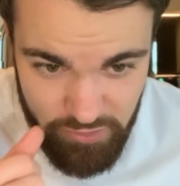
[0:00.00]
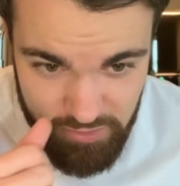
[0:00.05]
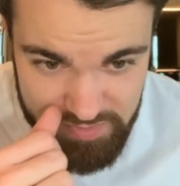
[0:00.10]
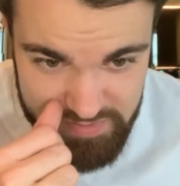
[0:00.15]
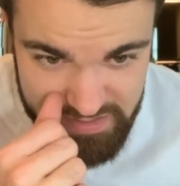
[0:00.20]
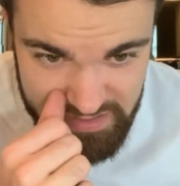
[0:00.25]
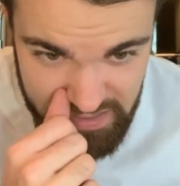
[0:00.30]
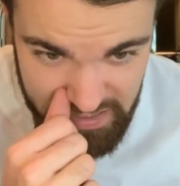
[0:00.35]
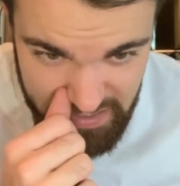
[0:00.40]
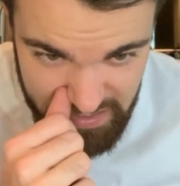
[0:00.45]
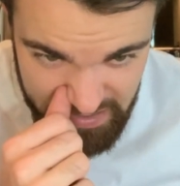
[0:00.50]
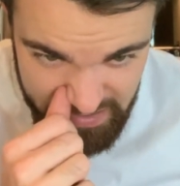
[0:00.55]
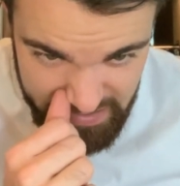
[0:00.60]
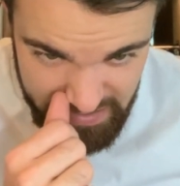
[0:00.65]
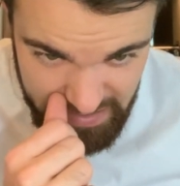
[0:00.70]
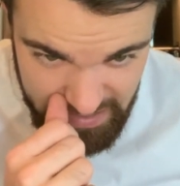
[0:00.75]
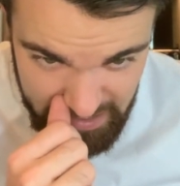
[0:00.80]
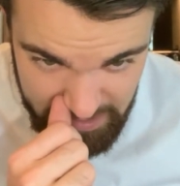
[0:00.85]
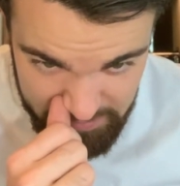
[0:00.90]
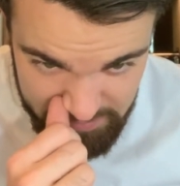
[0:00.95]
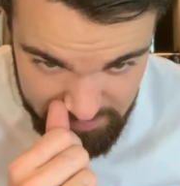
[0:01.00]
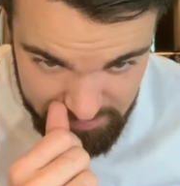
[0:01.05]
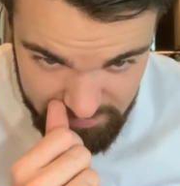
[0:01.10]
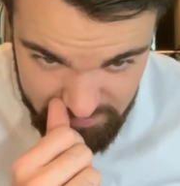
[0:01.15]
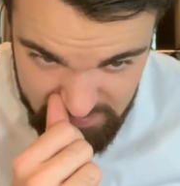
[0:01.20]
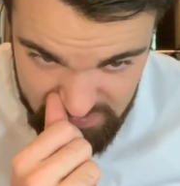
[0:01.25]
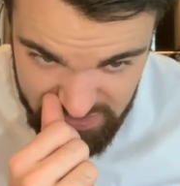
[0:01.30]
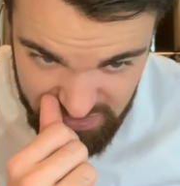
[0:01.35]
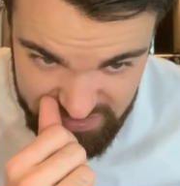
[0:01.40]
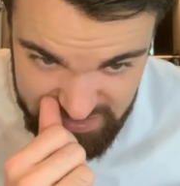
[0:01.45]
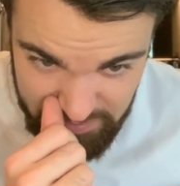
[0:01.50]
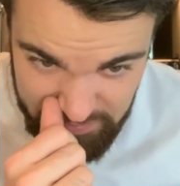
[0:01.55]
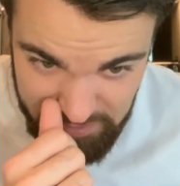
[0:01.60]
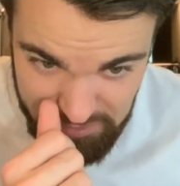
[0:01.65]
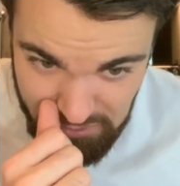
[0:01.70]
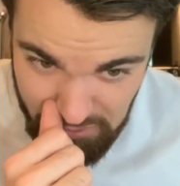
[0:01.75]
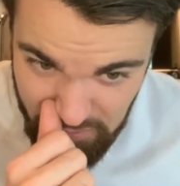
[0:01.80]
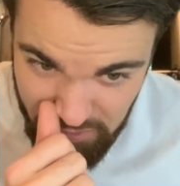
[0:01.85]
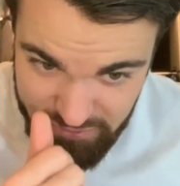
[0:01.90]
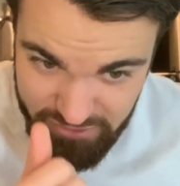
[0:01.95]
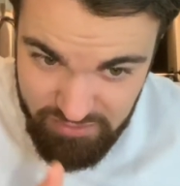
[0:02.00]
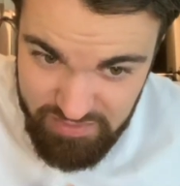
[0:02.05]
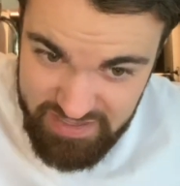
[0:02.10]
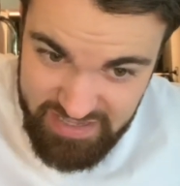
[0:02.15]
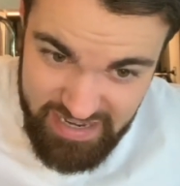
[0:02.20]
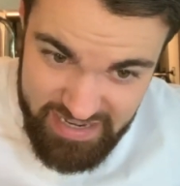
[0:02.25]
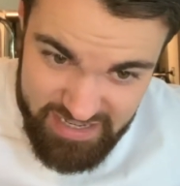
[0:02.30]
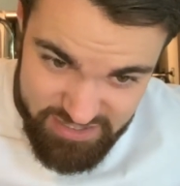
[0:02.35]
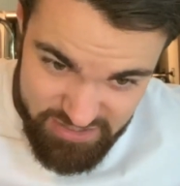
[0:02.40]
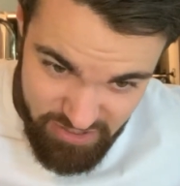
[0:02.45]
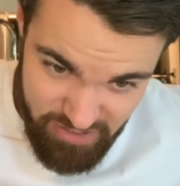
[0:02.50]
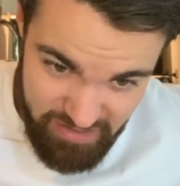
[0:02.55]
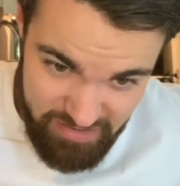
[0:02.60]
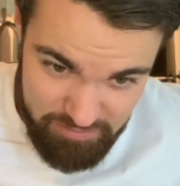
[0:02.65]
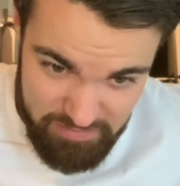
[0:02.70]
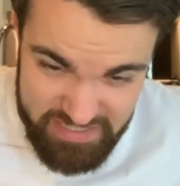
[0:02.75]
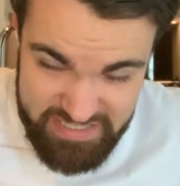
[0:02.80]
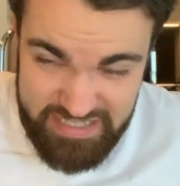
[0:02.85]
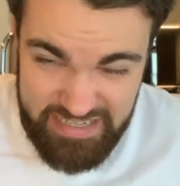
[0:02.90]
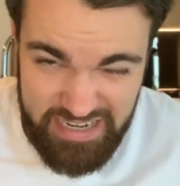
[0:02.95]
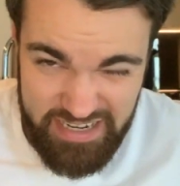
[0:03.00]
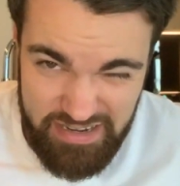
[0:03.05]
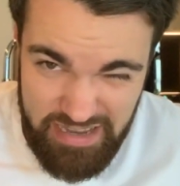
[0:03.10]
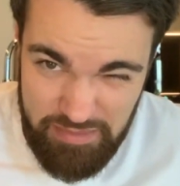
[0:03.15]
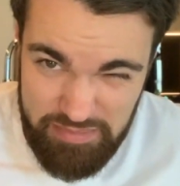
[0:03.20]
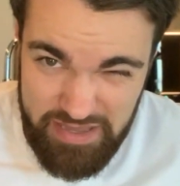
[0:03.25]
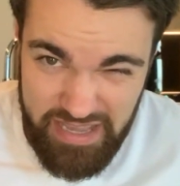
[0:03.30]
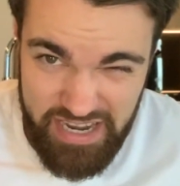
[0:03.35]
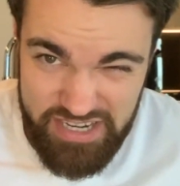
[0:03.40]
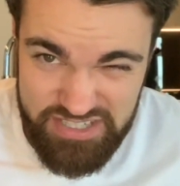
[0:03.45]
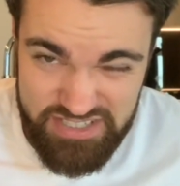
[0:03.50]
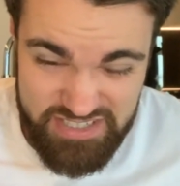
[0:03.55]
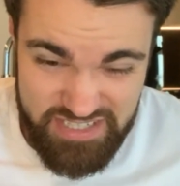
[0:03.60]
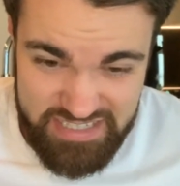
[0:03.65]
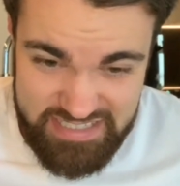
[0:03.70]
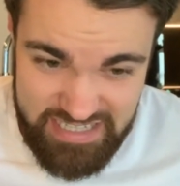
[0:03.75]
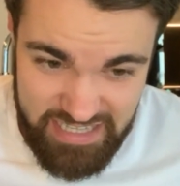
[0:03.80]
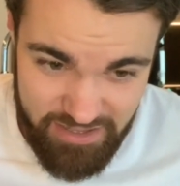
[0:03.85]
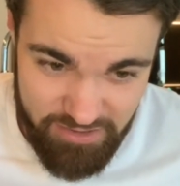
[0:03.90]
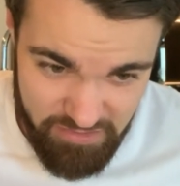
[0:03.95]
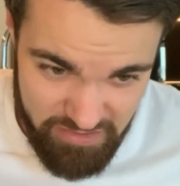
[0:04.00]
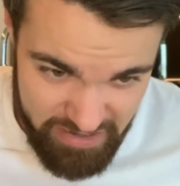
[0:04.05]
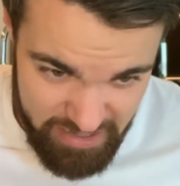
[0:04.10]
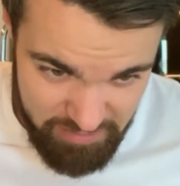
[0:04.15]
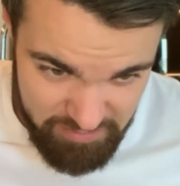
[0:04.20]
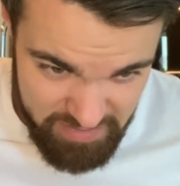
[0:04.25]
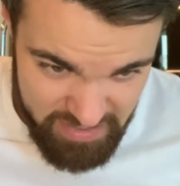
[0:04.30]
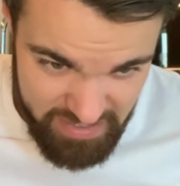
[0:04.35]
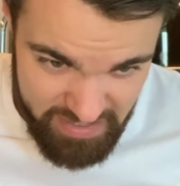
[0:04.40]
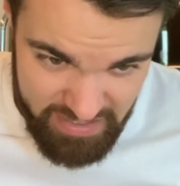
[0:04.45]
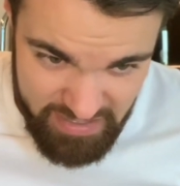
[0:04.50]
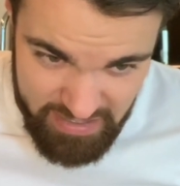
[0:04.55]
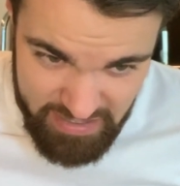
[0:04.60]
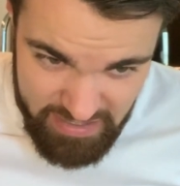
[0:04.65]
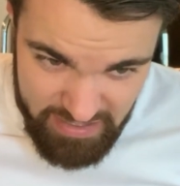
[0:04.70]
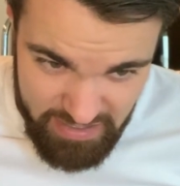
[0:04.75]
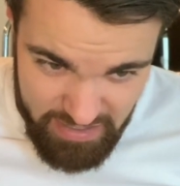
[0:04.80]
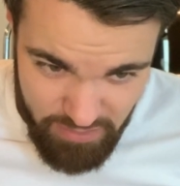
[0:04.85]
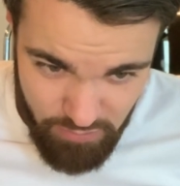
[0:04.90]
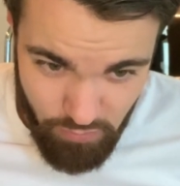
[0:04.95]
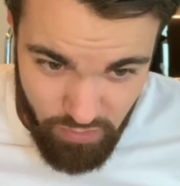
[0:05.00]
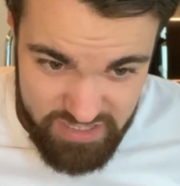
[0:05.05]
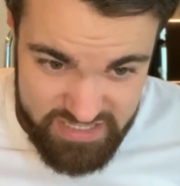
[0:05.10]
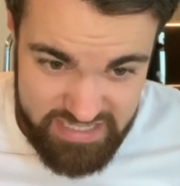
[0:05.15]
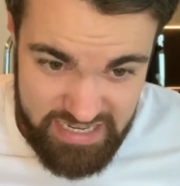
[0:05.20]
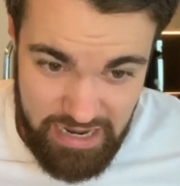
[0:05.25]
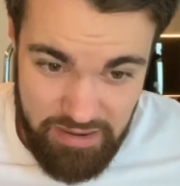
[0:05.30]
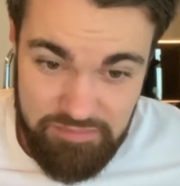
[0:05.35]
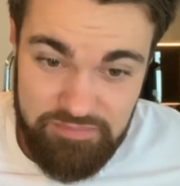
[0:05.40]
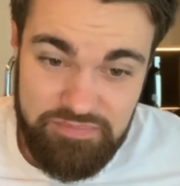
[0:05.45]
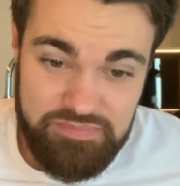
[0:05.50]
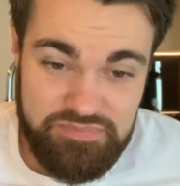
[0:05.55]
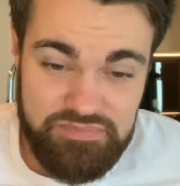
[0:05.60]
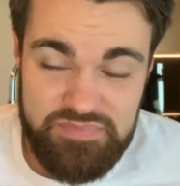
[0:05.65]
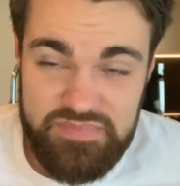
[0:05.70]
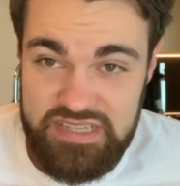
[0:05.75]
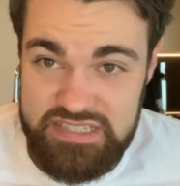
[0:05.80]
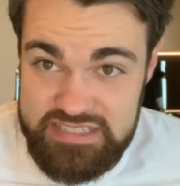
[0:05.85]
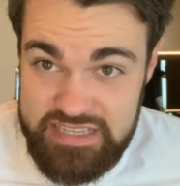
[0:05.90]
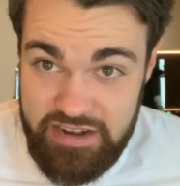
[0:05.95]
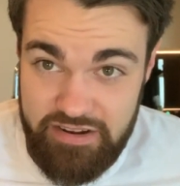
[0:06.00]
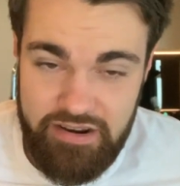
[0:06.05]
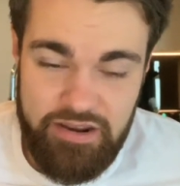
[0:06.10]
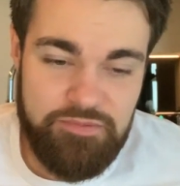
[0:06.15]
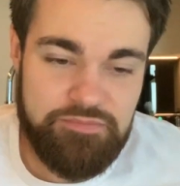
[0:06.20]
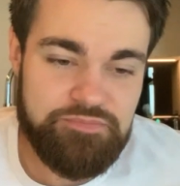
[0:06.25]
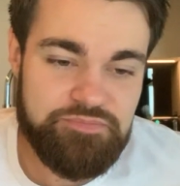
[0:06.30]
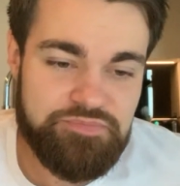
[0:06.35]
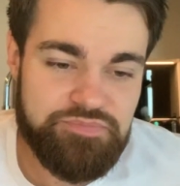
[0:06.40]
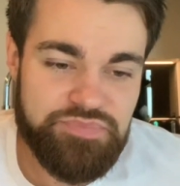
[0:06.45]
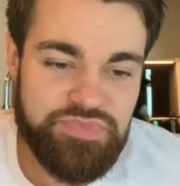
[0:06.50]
groups. So some people move them into external messaging applications like Telegram, WhatsApp, etc.